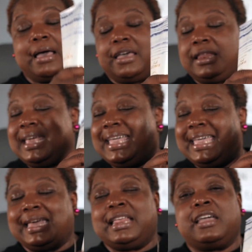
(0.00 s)
In
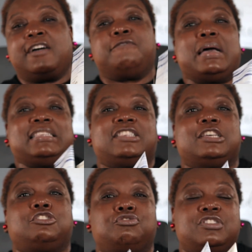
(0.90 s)
any of my
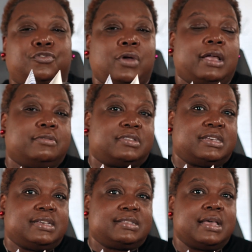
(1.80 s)
citrus
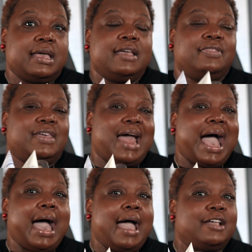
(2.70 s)
fragrances that
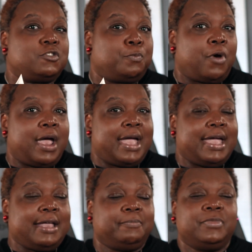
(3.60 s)
I
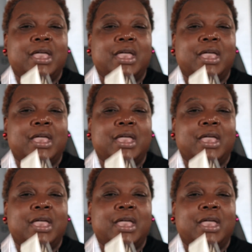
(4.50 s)
spray,